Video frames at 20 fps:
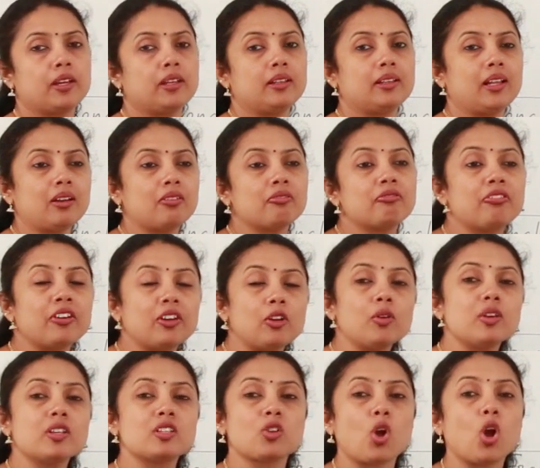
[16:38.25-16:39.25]
that fellow
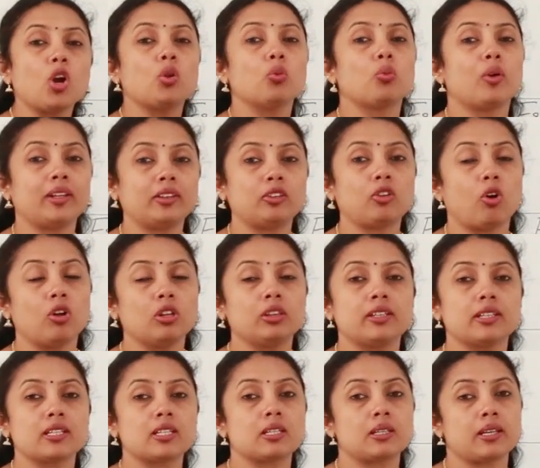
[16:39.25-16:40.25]
is not worth all
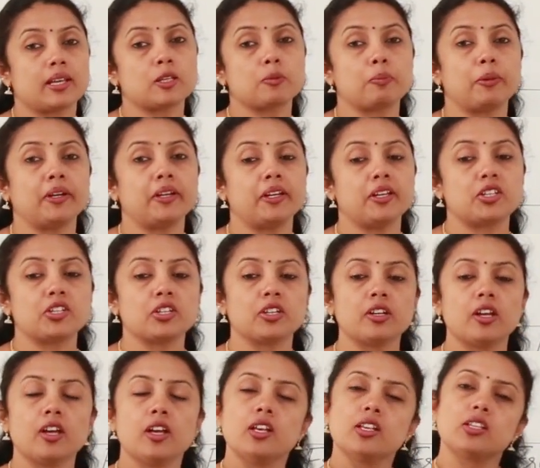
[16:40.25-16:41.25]
this expenditure.